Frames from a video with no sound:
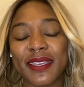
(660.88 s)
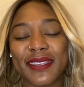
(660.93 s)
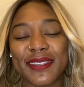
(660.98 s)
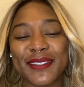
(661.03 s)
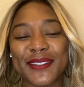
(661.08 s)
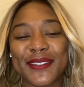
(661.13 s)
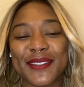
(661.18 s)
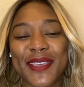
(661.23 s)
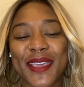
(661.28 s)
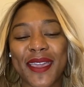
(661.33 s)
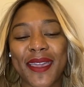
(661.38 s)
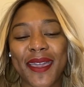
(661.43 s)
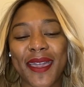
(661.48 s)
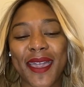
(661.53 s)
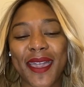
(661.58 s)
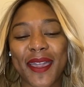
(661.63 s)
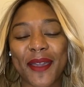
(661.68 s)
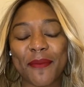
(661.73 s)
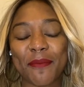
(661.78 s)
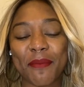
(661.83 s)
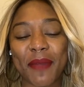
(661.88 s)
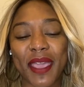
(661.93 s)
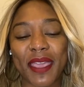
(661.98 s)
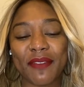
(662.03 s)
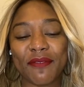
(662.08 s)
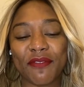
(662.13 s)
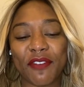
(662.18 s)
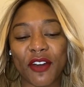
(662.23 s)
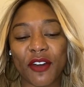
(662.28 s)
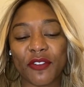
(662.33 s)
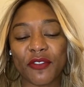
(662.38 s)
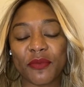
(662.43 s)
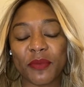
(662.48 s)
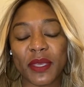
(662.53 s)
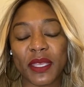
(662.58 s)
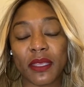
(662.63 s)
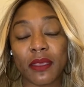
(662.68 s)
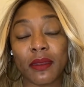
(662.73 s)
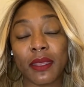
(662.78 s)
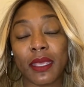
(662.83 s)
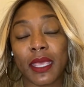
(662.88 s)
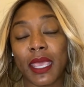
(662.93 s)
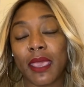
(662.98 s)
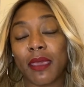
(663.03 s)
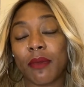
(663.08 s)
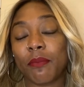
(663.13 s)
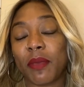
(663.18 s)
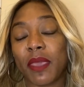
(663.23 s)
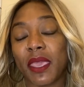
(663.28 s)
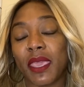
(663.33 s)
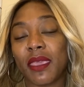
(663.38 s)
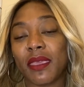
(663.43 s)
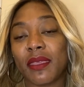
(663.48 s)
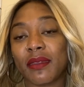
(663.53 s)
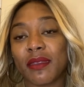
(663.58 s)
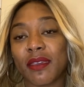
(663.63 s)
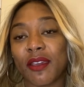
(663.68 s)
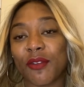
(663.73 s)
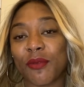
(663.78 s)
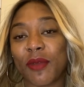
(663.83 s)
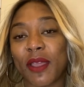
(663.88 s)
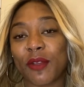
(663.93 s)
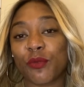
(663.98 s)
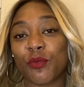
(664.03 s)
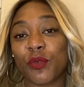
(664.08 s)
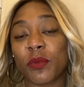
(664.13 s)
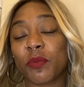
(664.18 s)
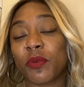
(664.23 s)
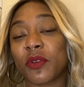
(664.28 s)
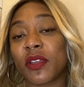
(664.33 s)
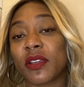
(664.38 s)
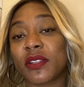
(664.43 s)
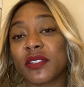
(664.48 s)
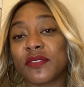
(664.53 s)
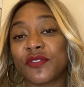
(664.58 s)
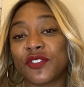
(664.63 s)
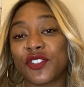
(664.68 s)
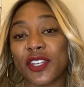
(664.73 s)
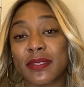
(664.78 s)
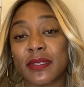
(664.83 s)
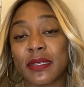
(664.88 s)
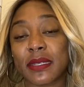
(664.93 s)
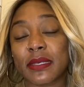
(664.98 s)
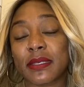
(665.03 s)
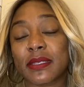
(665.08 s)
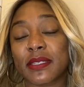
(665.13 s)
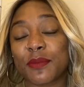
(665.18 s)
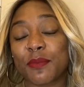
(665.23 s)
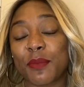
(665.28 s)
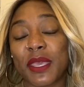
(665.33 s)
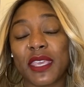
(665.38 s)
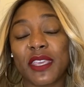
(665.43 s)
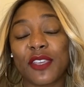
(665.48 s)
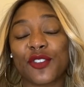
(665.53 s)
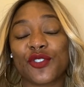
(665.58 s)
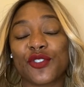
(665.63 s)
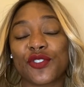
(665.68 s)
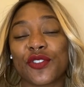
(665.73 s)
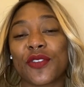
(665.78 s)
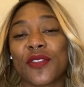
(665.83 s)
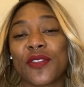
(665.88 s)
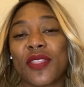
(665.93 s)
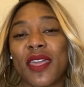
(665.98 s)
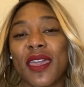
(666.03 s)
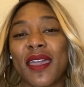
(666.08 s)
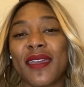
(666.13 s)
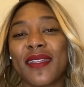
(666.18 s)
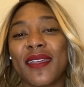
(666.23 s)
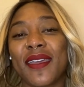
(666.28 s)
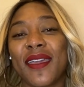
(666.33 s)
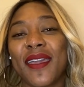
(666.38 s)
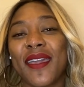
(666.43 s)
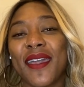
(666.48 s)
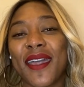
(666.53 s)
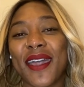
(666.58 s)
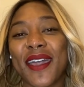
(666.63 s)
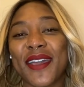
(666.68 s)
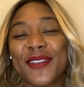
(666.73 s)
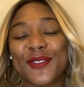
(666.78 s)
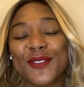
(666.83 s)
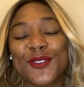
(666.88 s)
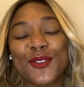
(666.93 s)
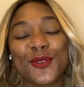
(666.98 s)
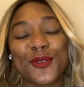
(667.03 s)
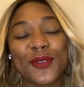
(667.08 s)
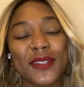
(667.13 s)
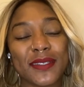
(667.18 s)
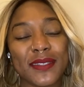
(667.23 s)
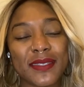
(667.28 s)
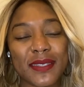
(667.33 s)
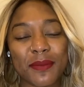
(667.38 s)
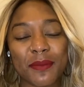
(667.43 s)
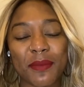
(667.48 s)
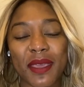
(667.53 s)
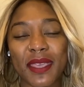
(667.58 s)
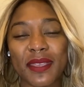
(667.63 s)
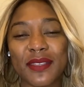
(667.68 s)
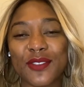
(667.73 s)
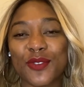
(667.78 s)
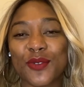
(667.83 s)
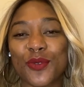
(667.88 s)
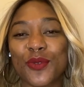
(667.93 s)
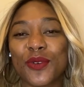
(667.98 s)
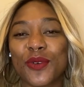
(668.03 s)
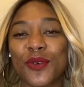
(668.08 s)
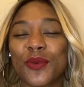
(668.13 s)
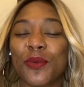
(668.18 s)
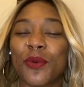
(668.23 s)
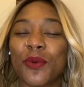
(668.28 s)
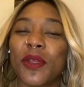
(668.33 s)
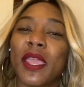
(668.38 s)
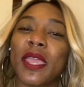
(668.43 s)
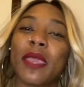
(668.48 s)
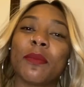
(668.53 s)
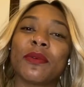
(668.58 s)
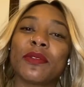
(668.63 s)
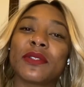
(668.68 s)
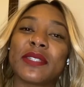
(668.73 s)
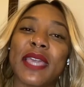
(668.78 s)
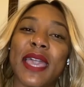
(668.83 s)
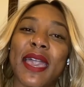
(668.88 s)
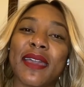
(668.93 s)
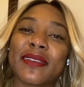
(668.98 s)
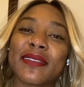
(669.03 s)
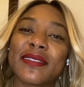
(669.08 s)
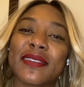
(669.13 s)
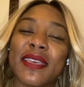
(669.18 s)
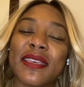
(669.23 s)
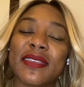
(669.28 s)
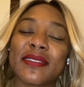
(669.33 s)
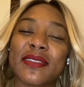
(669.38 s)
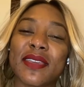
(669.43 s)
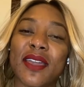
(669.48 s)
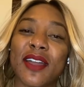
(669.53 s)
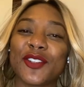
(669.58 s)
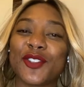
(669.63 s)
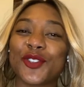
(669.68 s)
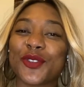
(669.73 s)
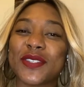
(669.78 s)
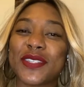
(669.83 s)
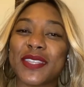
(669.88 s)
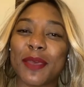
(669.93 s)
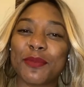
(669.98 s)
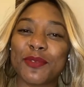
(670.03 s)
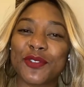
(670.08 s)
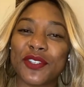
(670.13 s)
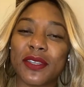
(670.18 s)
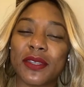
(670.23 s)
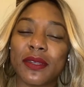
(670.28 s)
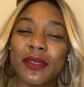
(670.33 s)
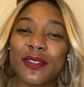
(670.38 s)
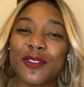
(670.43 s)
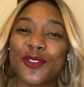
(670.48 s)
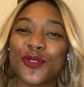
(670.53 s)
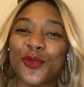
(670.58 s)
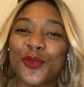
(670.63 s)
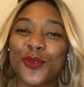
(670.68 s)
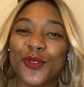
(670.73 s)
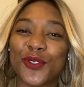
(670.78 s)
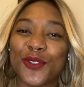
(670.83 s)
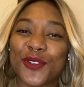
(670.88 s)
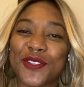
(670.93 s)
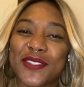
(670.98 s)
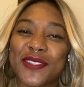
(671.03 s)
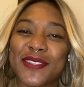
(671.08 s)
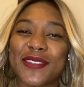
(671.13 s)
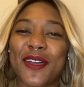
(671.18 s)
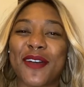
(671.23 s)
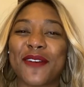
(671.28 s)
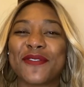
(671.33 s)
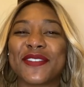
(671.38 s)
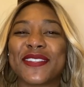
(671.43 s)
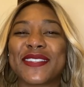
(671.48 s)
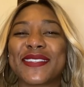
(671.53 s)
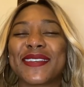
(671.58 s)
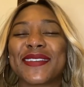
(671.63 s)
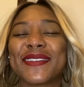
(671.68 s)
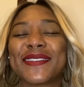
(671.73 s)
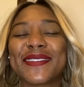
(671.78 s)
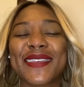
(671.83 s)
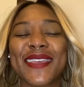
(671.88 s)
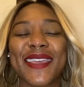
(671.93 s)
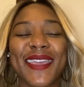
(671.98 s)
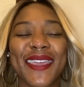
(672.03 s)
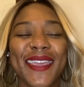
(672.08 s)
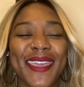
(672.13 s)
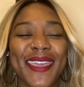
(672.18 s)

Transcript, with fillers: is uh, my involvement in a campaign around reproductive justice, making sure that uh, students in my school were able to access contraception in school nurses' offices.